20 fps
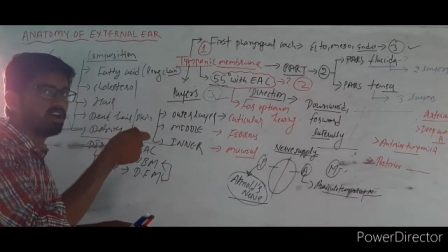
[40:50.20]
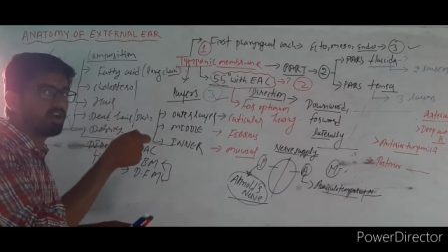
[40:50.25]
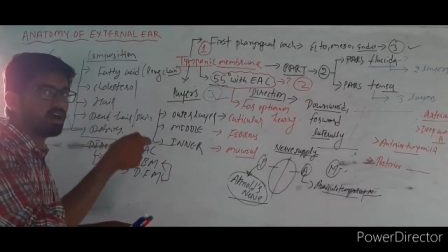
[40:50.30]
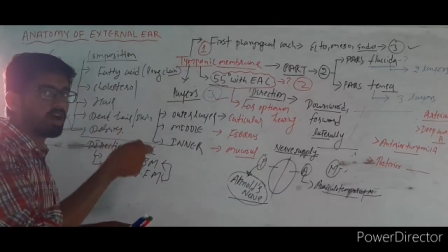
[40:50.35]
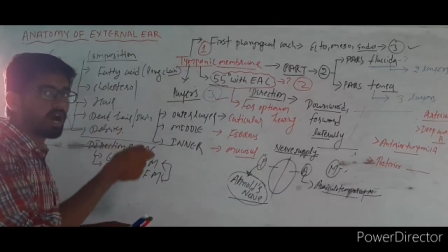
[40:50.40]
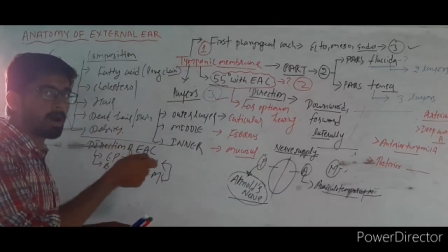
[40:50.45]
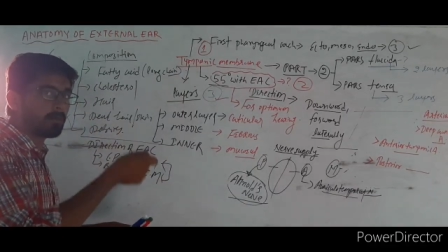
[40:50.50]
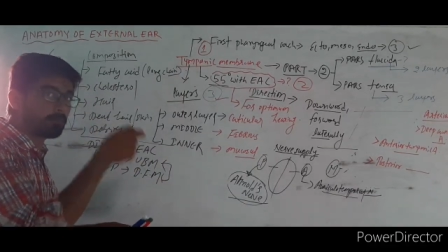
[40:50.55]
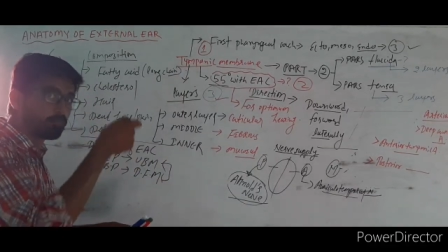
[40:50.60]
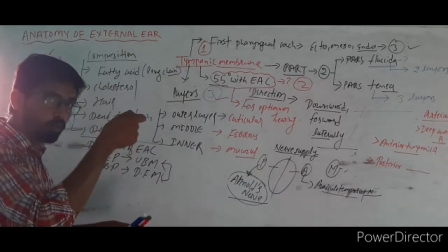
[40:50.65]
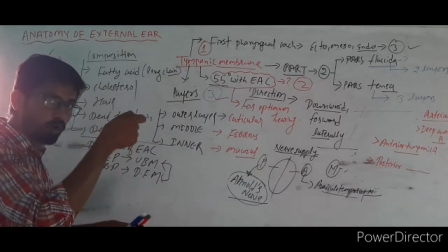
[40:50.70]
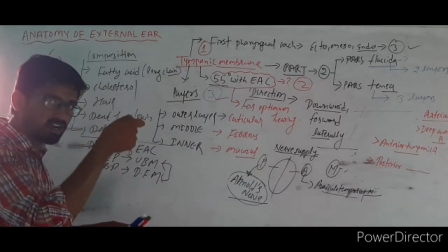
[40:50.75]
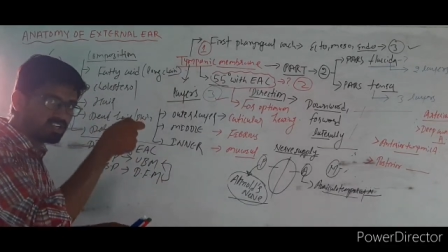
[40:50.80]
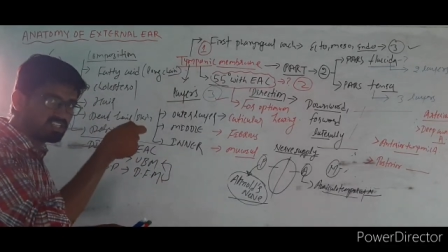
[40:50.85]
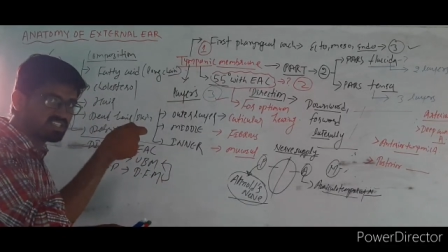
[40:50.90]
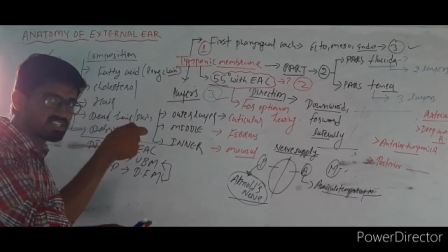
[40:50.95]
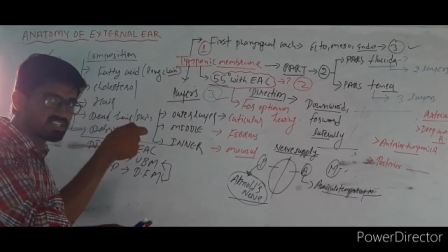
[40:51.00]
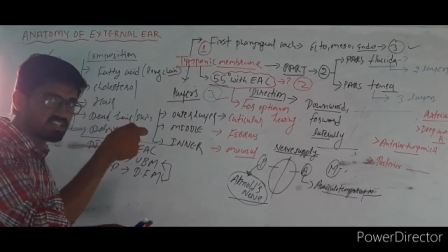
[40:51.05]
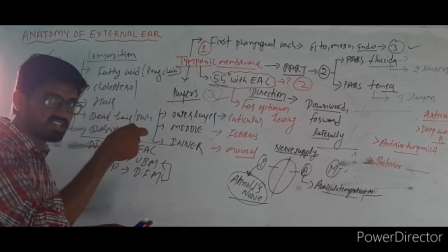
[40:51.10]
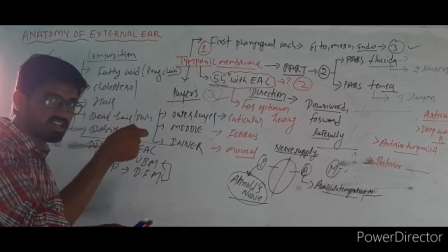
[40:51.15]

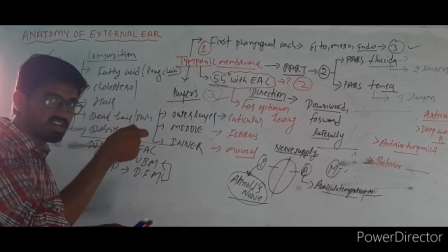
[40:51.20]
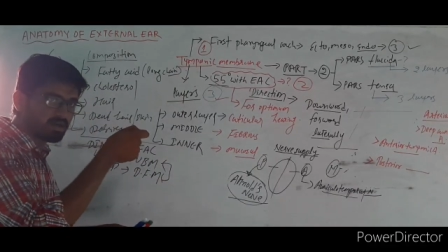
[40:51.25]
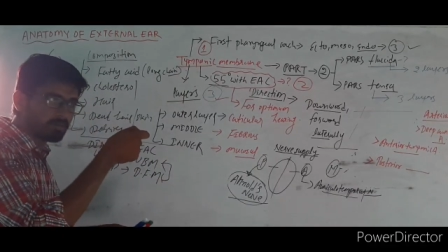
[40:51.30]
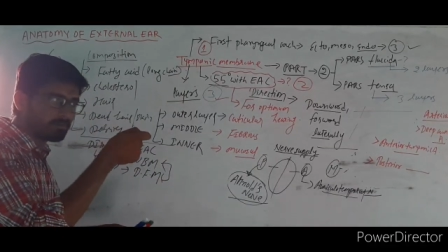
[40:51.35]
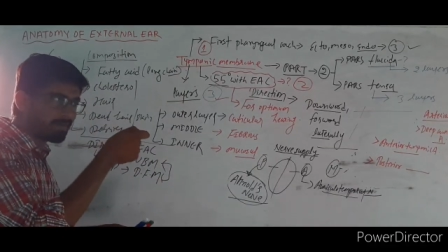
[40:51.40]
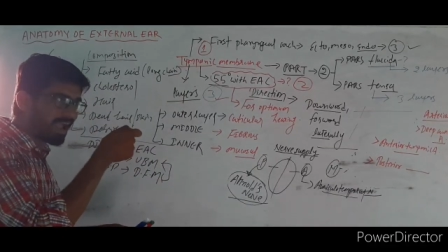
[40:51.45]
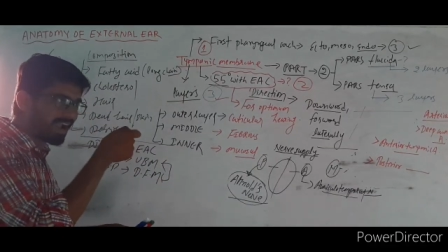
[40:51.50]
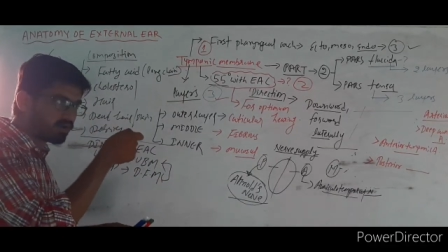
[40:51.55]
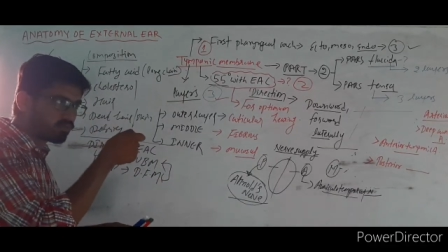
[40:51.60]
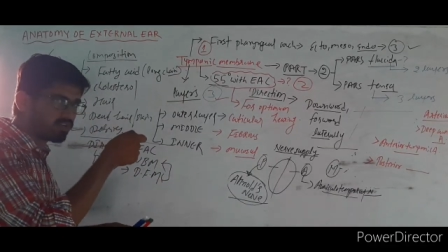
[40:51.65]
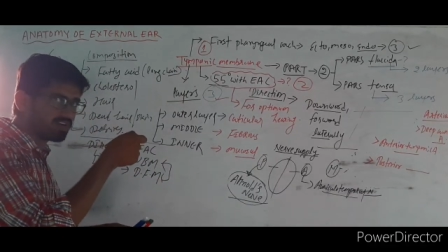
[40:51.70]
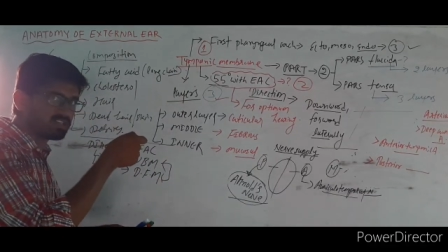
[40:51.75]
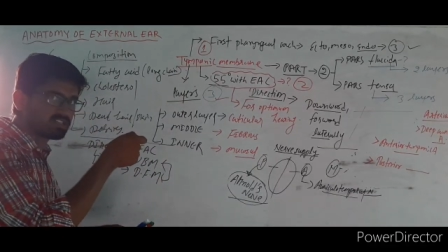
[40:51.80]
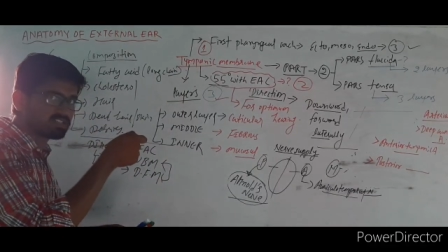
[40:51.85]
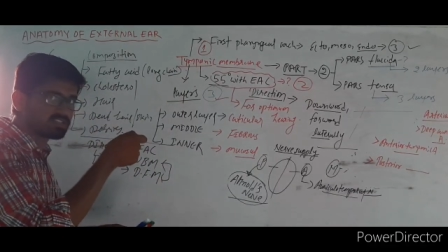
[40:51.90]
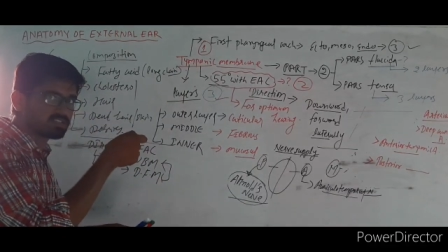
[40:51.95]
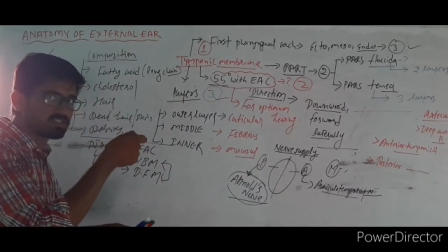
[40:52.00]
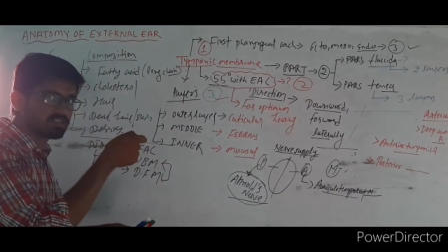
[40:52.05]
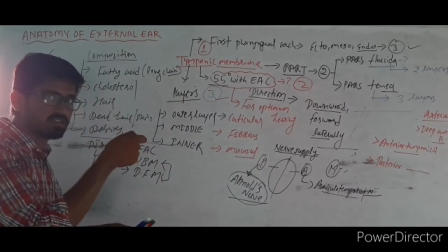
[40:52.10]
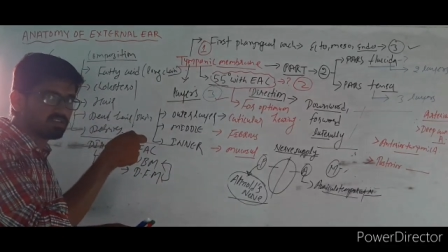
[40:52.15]
upwards, backwards,
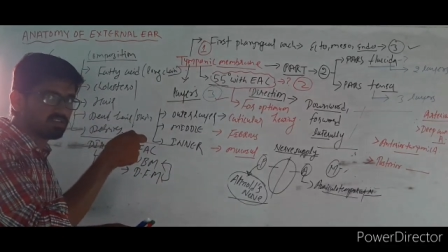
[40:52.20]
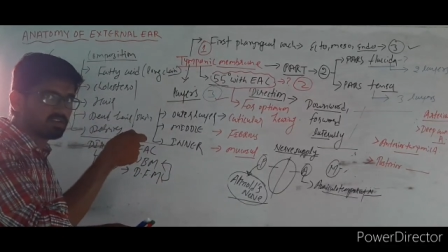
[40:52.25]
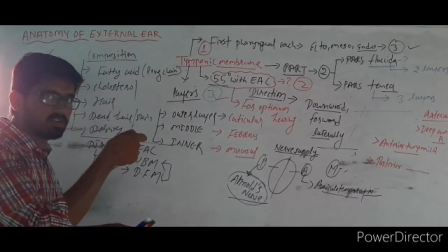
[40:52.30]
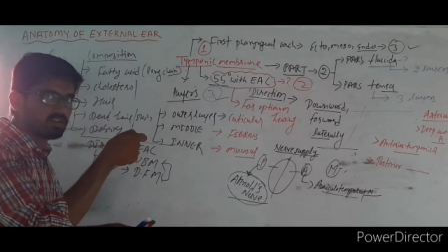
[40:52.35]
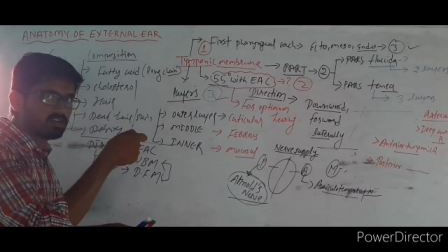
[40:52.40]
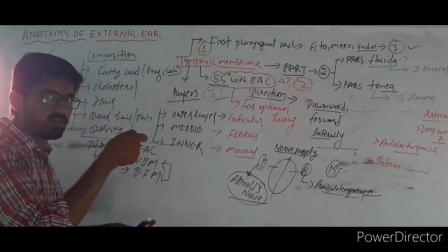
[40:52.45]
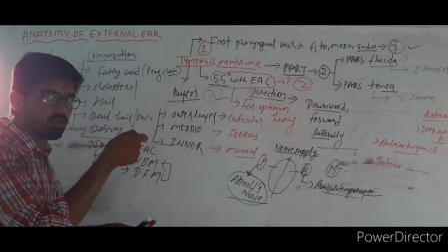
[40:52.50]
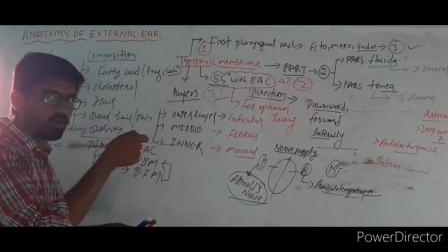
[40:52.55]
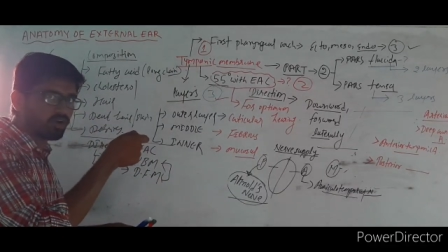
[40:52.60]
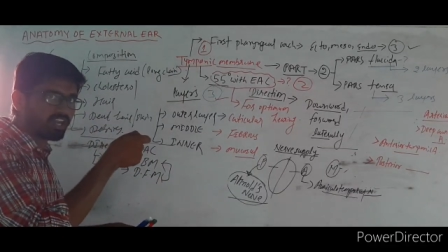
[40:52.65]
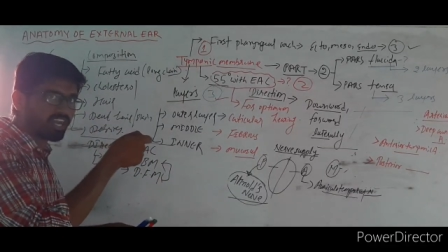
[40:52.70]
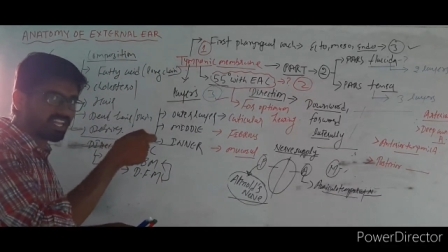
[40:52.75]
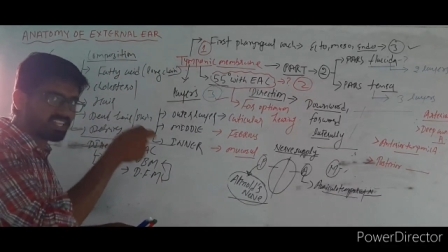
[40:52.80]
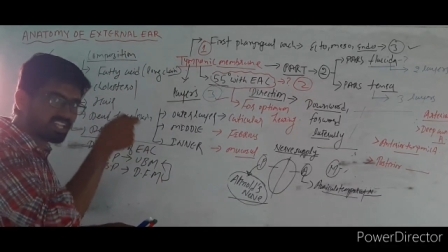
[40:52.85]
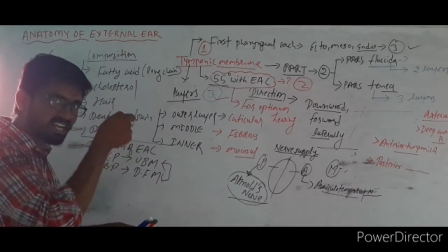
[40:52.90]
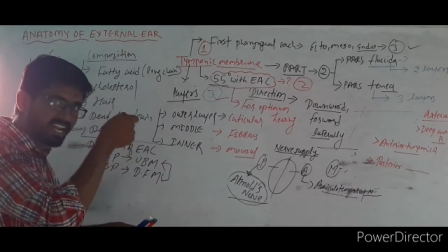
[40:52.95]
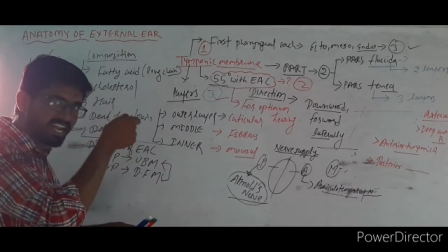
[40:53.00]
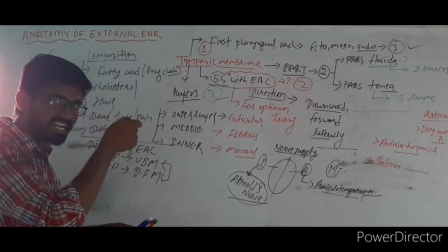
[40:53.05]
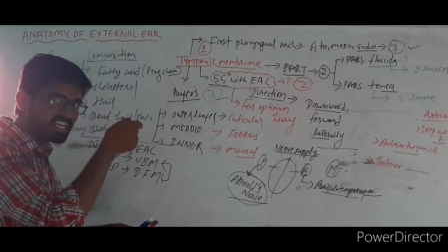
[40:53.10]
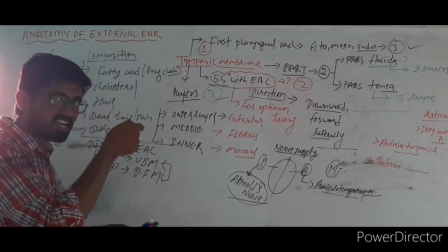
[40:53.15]
okay, and the
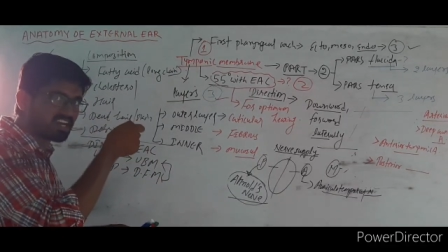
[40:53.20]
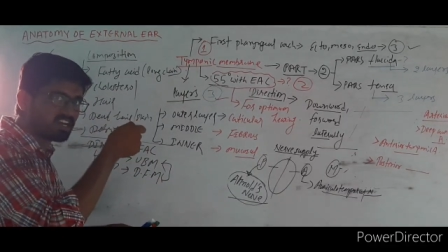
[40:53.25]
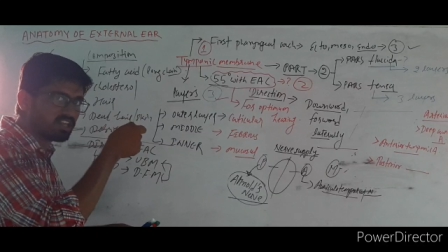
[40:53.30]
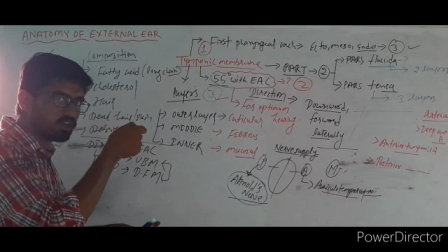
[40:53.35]
laterally,